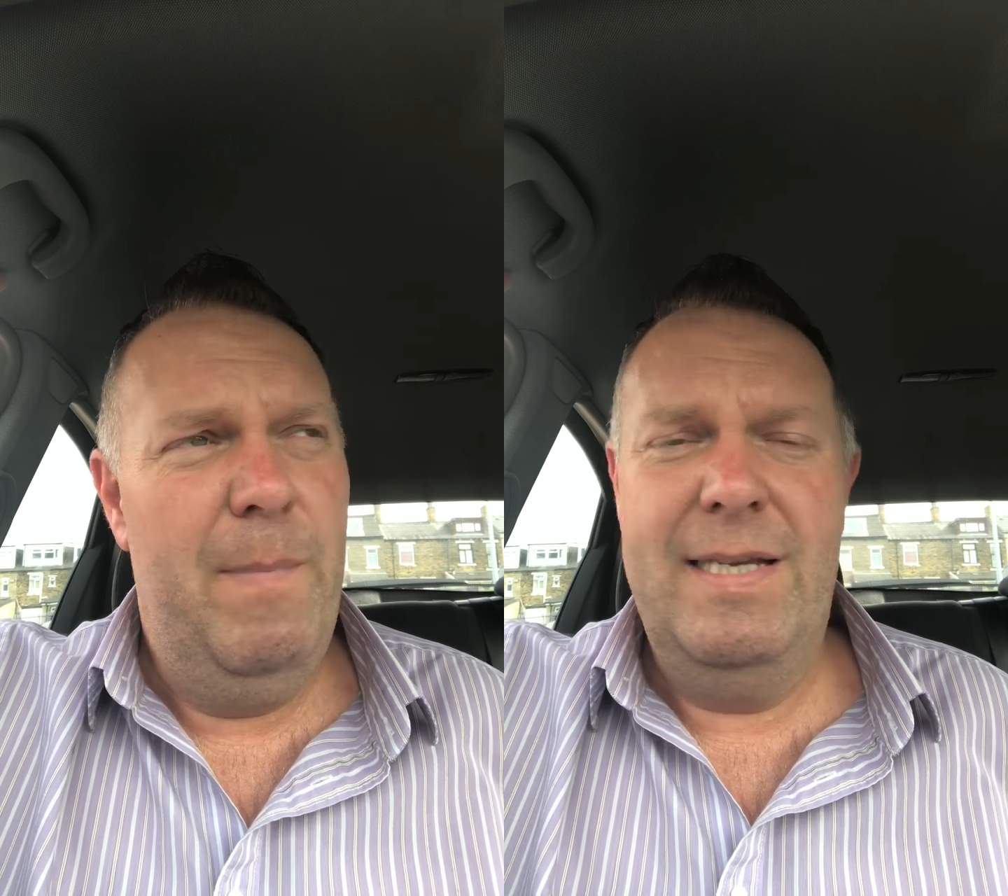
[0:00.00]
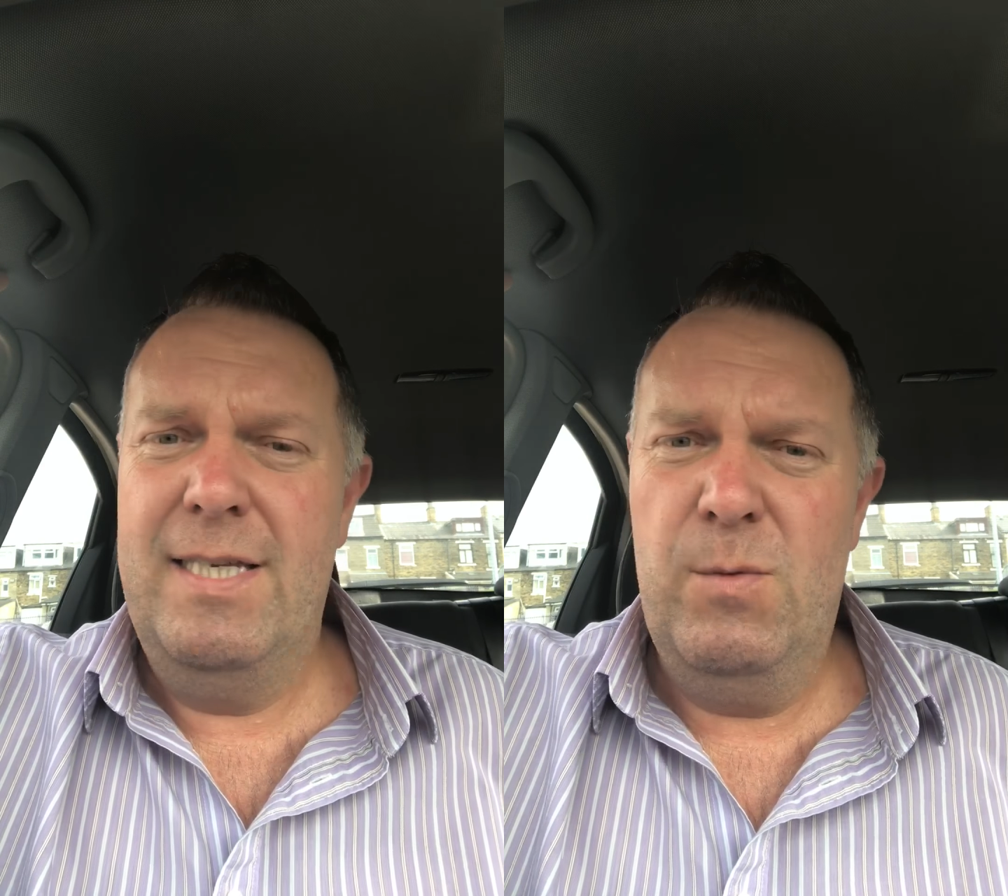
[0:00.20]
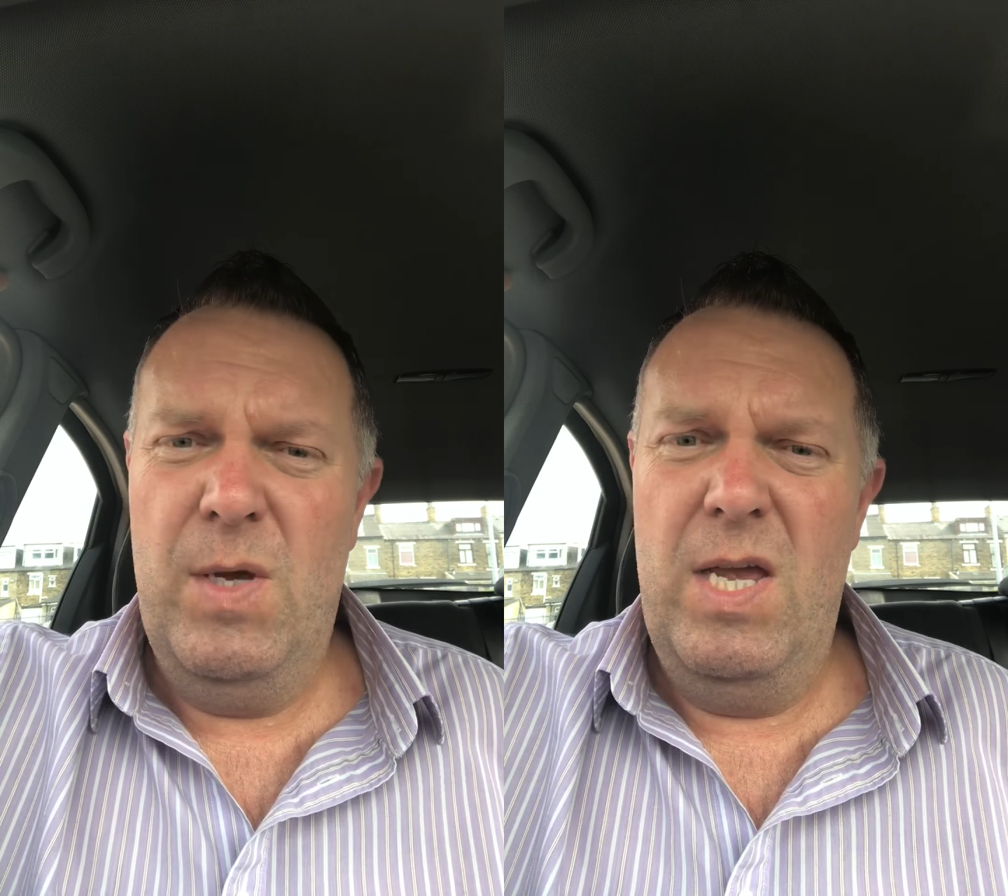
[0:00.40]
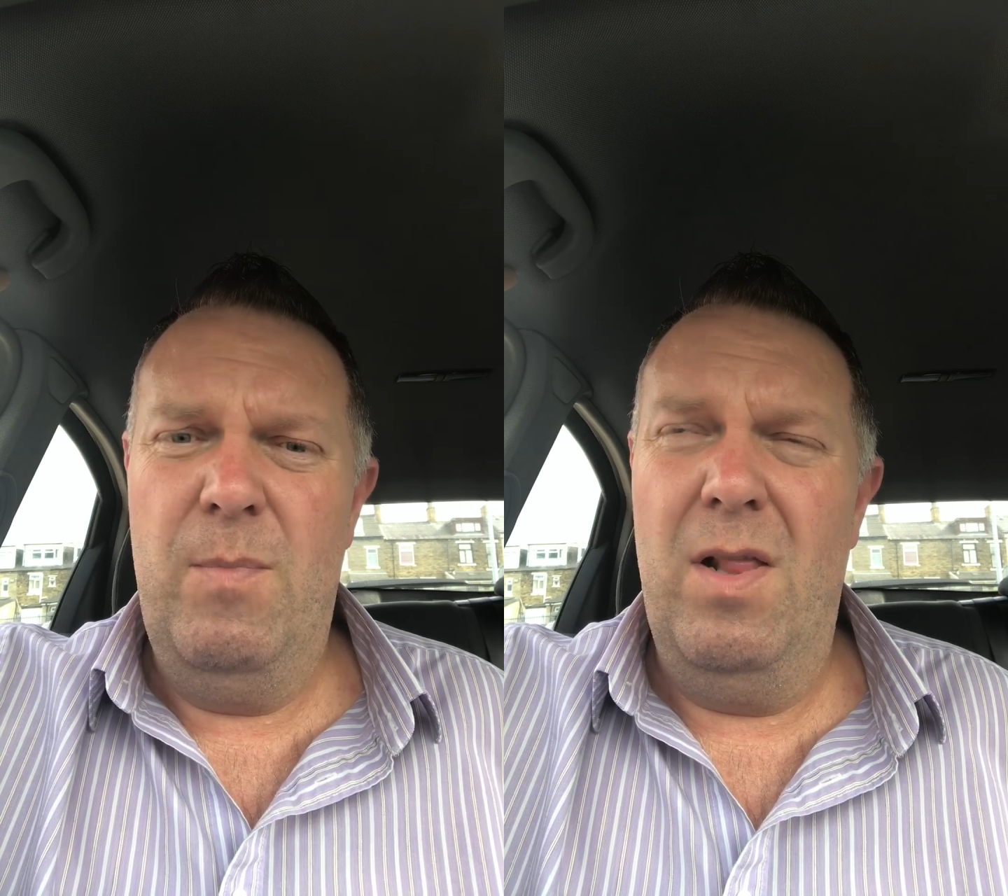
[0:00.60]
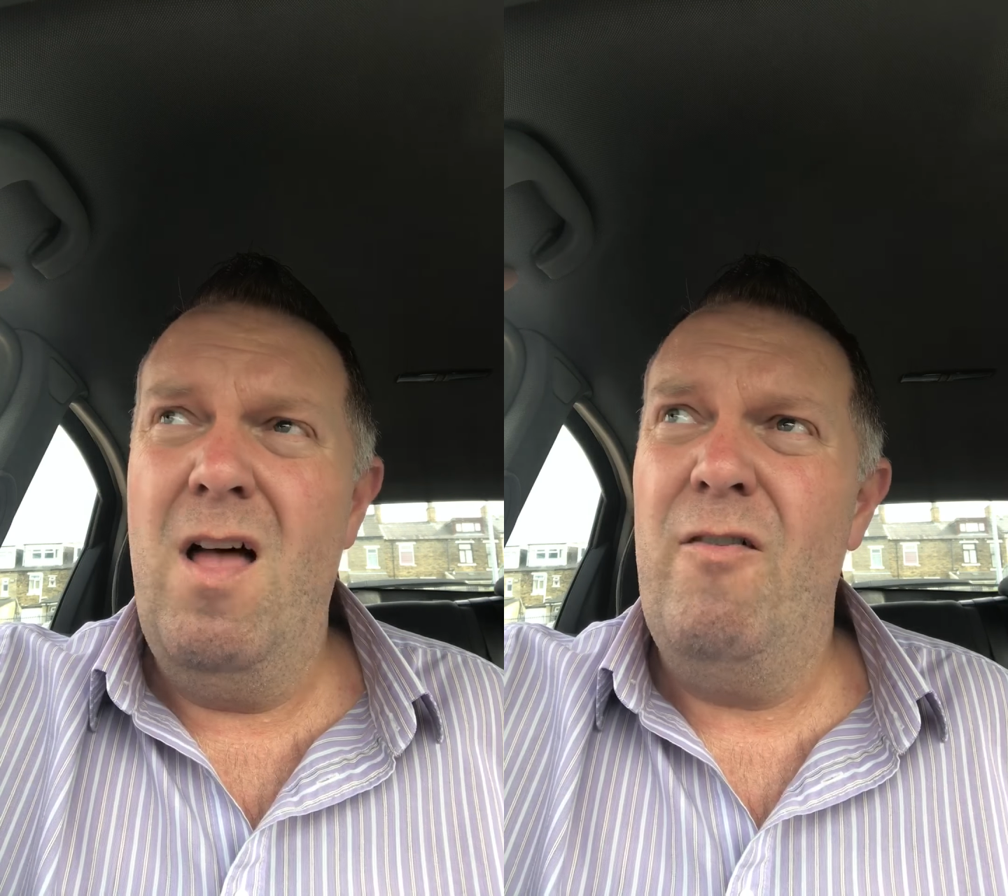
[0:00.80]
pisses
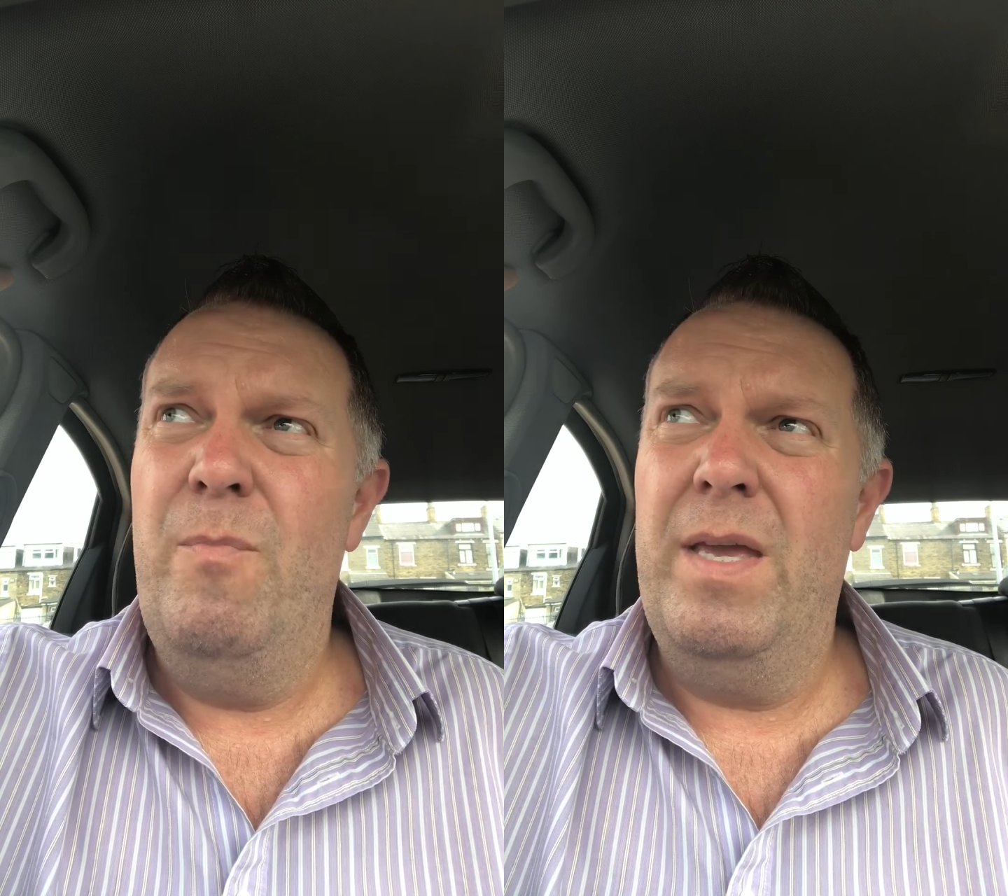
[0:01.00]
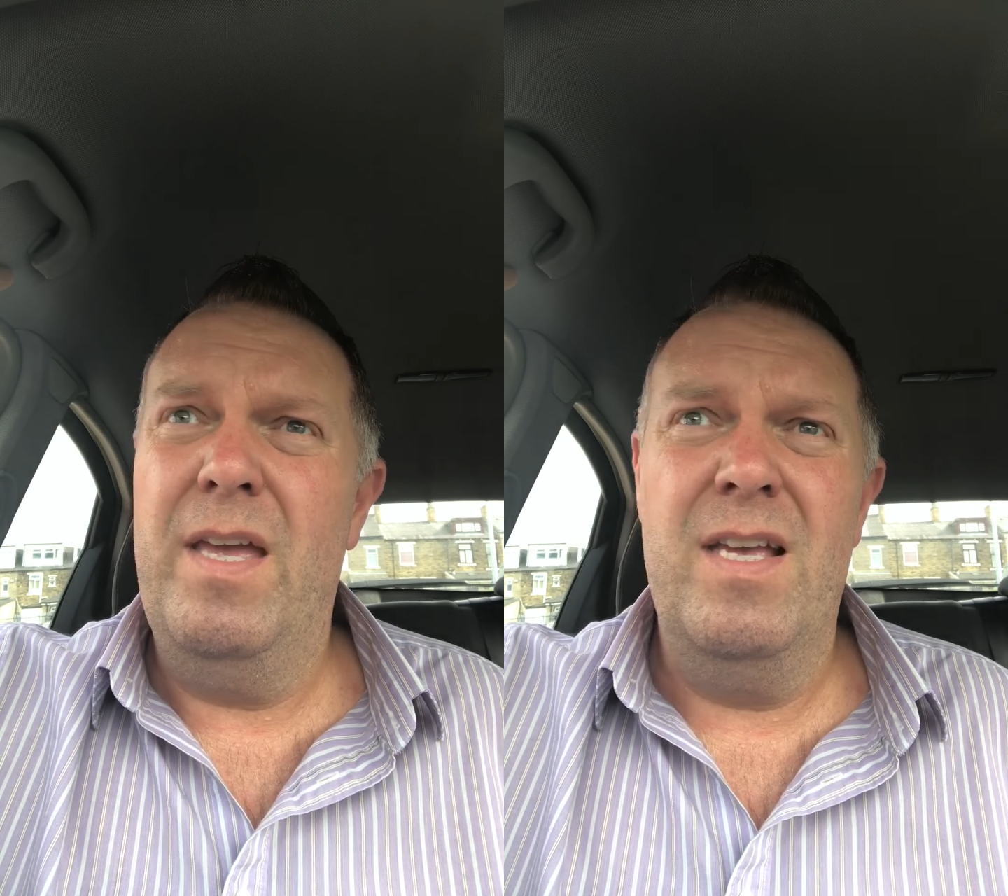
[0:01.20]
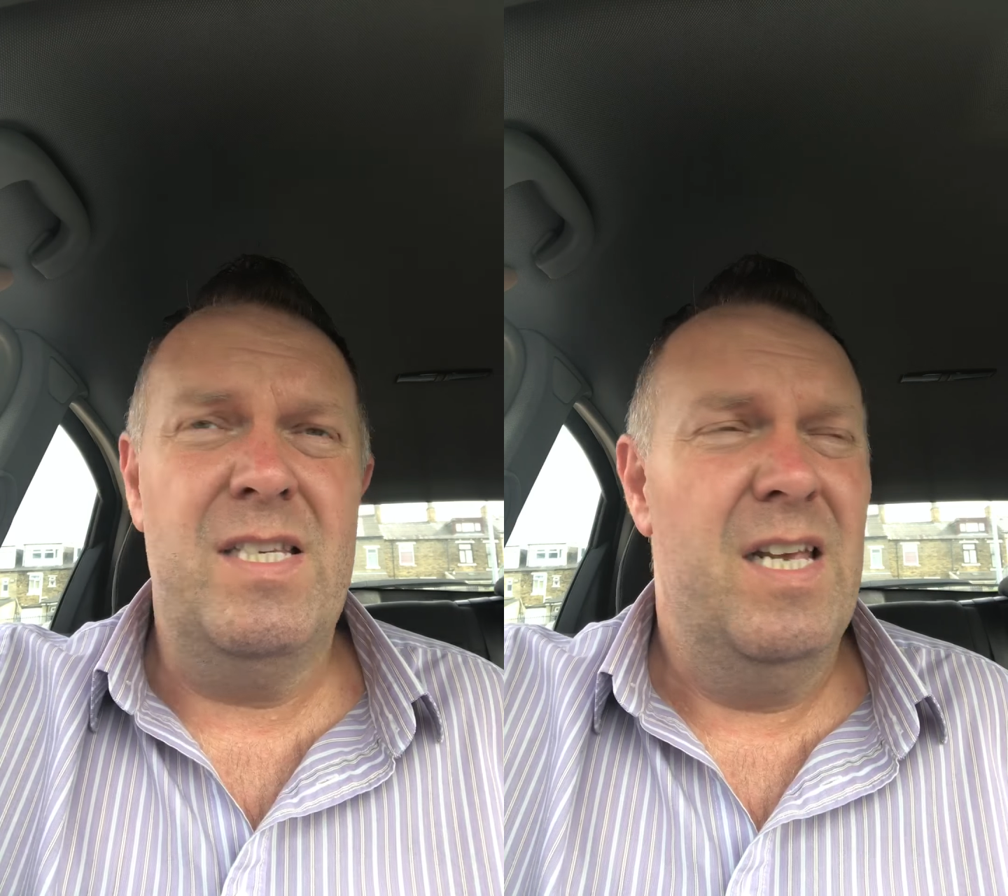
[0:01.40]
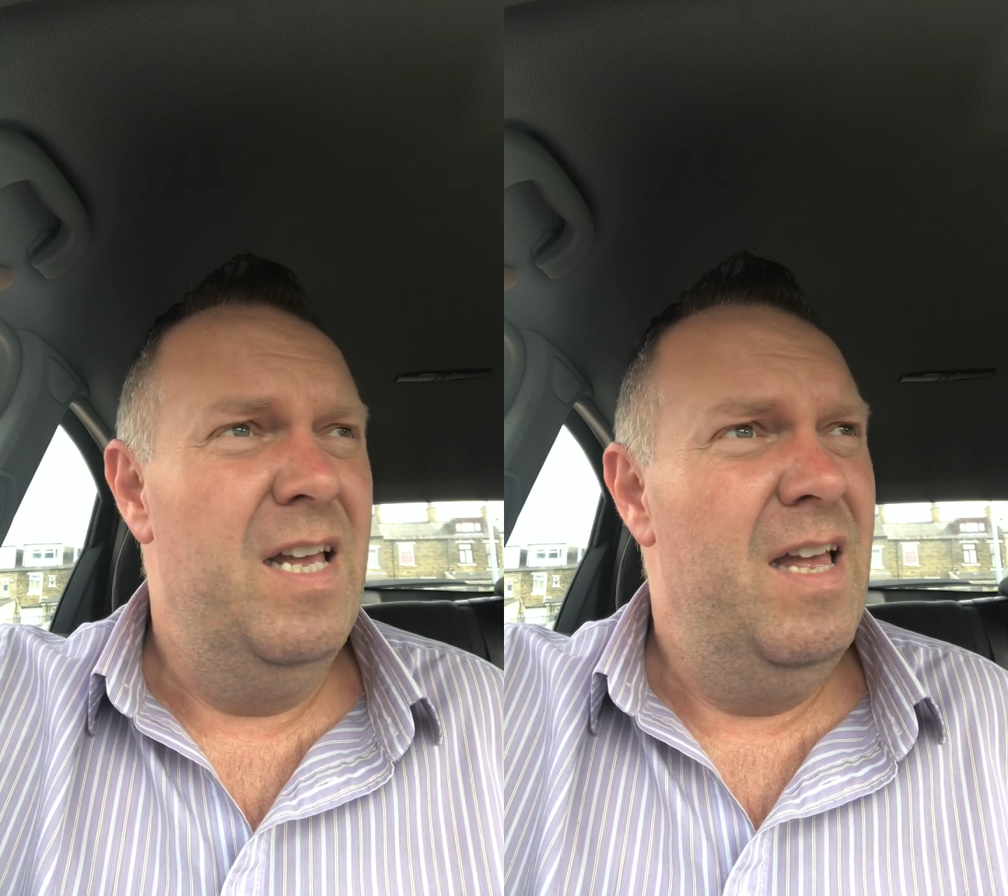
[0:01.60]
people off because